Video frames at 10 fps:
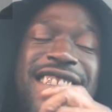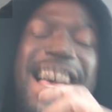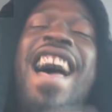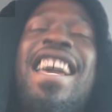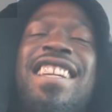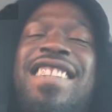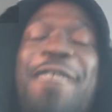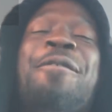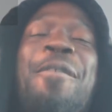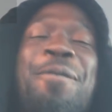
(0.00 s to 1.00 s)
tight
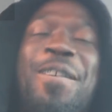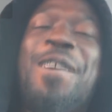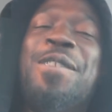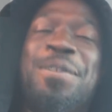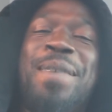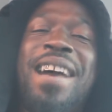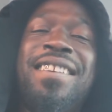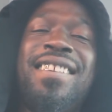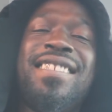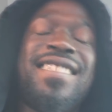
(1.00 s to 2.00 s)
different flows, man.